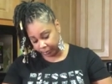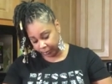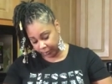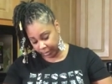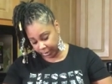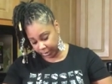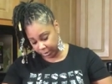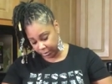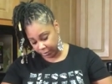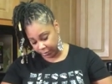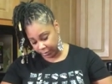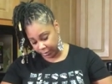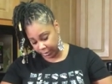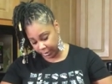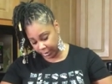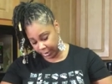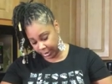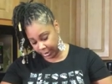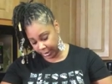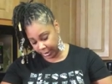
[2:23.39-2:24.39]
That's so funny.
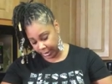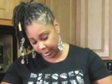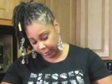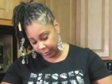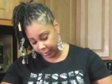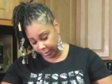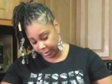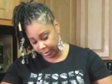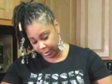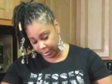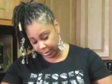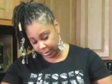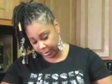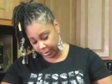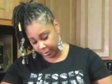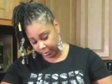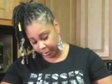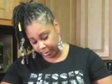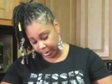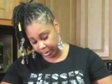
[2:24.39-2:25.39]
Now I can't even get the
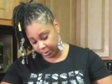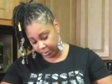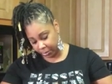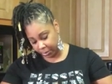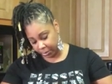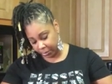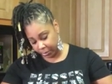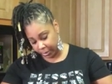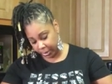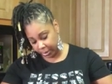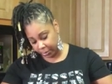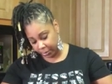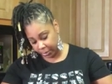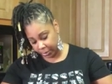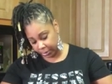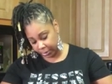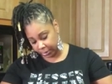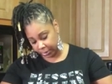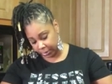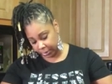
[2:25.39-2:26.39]
thing back on the way it
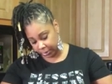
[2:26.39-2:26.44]
was.